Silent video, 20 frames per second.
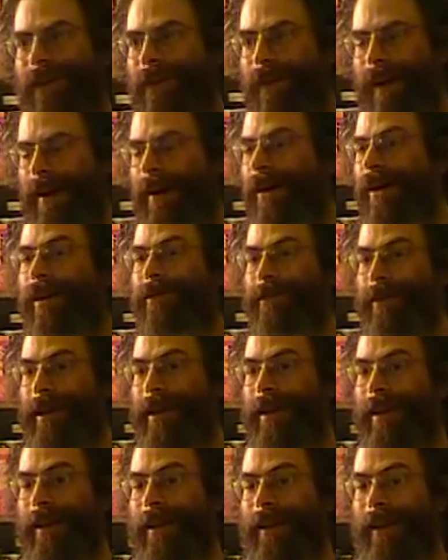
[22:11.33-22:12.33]
Quite often,
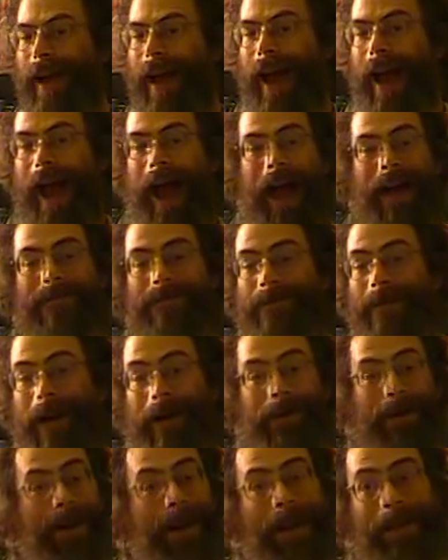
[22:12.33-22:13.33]
it, I've
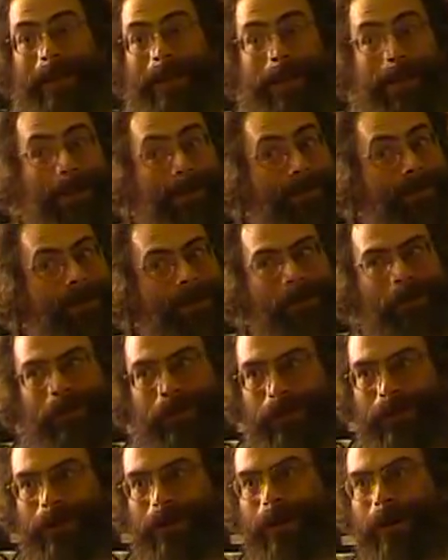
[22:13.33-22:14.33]
found it ends in the first
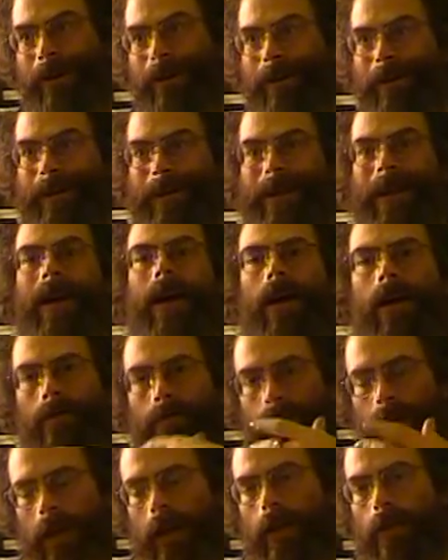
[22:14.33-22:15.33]
few turns
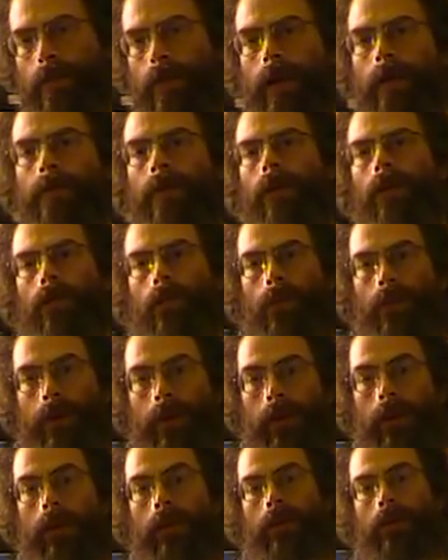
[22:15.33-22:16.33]
because people
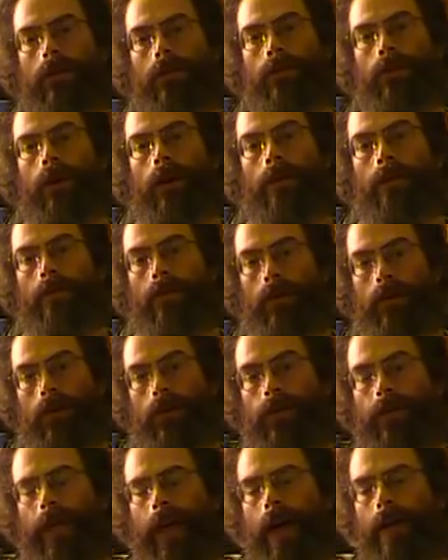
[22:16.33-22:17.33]
really do want to push
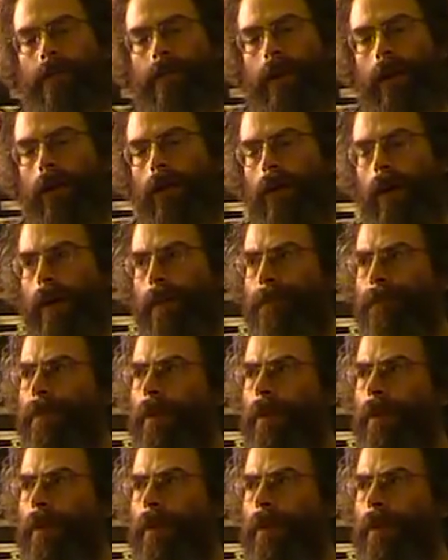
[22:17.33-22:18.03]
for that victory.